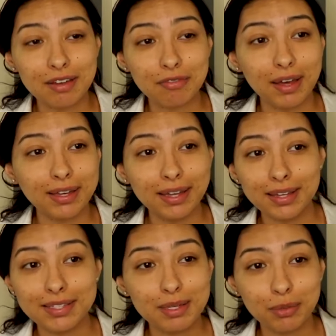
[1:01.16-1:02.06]
if I get
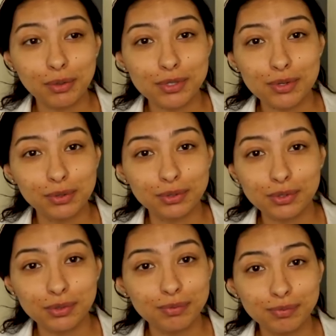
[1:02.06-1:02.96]
a similar
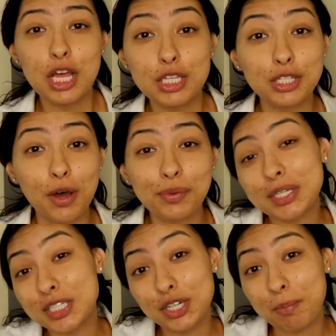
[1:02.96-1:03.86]
result. So
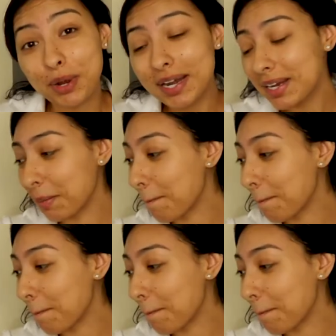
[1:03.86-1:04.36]
let's jump right in.